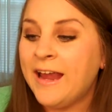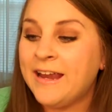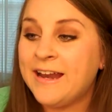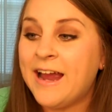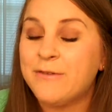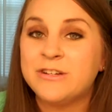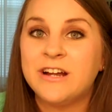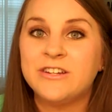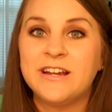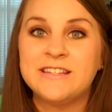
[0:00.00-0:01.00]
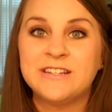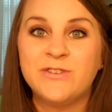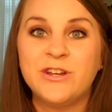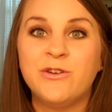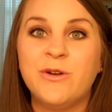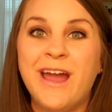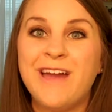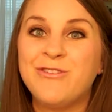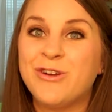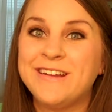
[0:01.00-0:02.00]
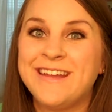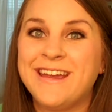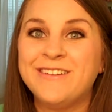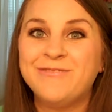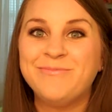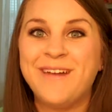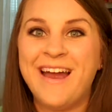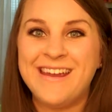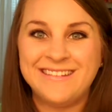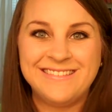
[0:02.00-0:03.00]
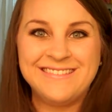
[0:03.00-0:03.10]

and I will talk to you guys next video. Have a great day. Bye.